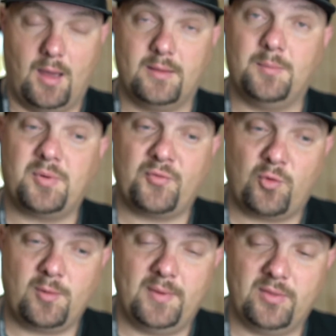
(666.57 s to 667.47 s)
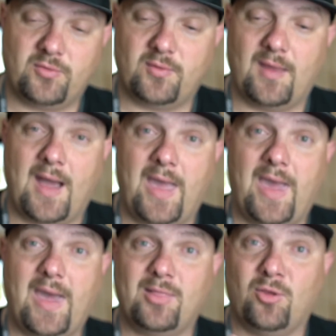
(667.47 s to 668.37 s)
the performance,
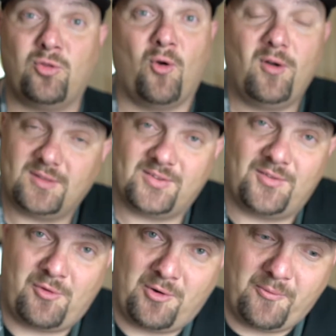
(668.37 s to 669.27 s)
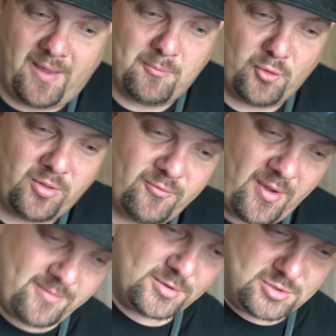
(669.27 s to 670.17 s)
the dog doesn't run away more than
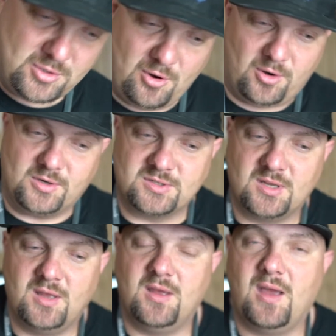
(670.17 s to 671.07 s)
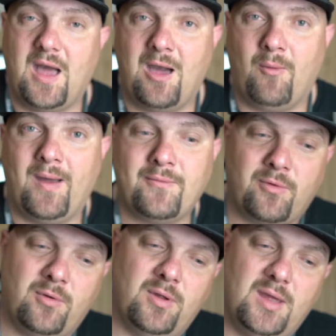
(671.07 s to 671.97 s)
500 yards.
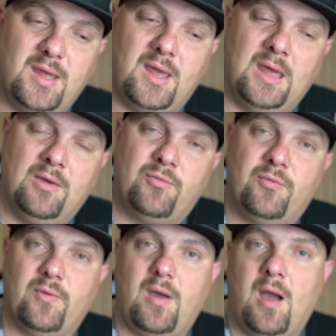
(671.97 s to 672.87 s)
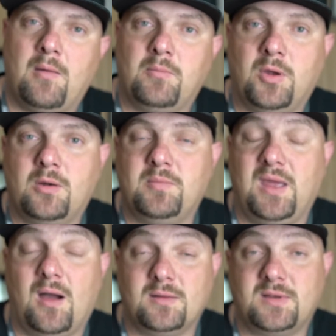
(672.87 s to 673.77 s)
However, if I'm gonna be
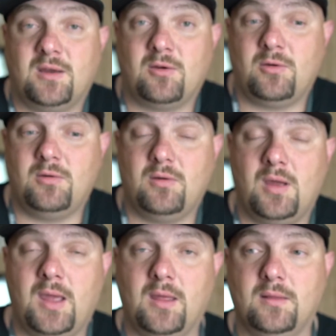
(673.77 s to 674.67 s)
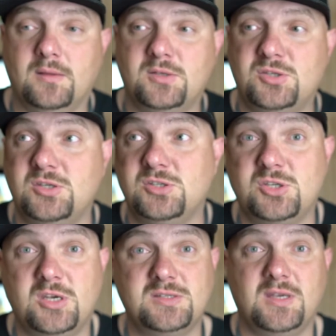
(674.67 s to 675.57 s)
hunting her and she's
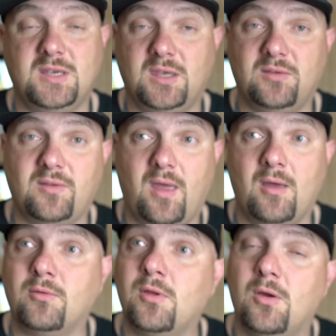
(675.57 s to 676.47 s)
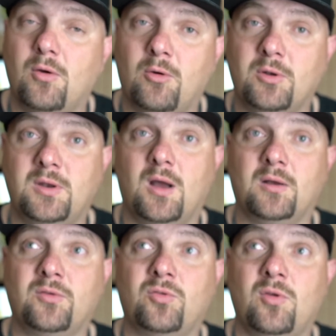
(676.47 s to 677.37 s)
chasing geese down or
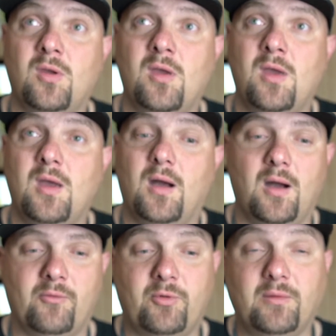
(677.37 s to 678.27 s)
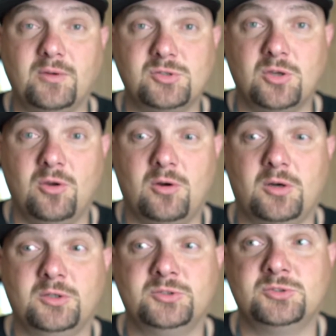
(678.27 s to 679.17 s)
ducks, 500
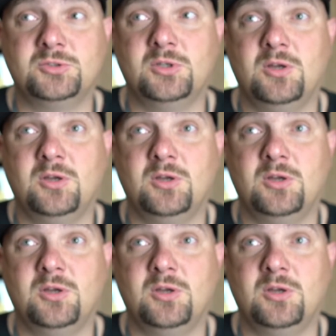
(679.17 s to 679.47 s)
yards